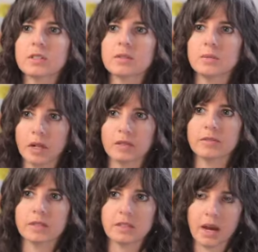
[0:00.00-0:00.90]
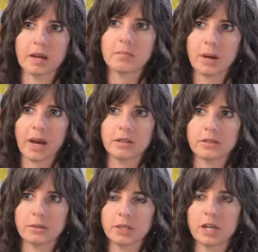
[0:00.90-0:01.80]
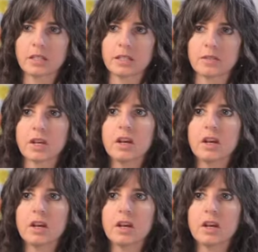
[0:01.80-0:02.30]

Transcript: relevant, time-bound objectives,